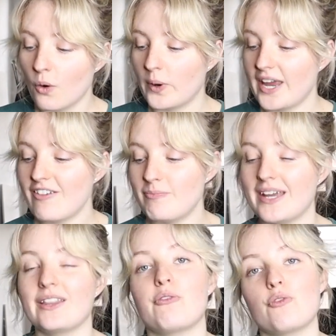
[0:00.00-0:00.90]
We have
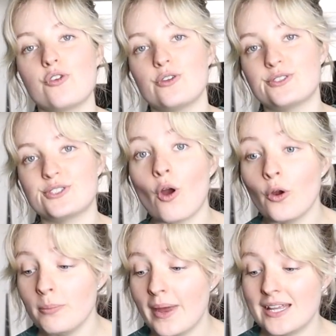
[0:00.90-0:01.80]
been through
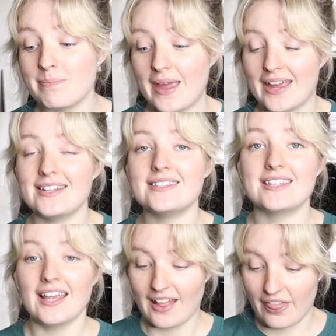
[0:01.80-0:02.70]
so many
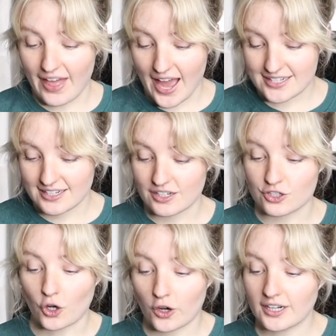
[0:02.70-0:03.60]
beds that
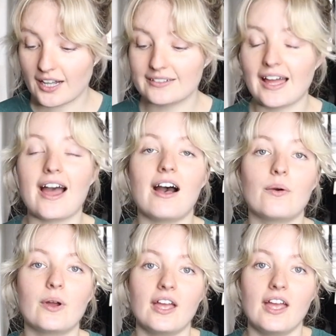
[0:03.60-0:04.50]
don't allow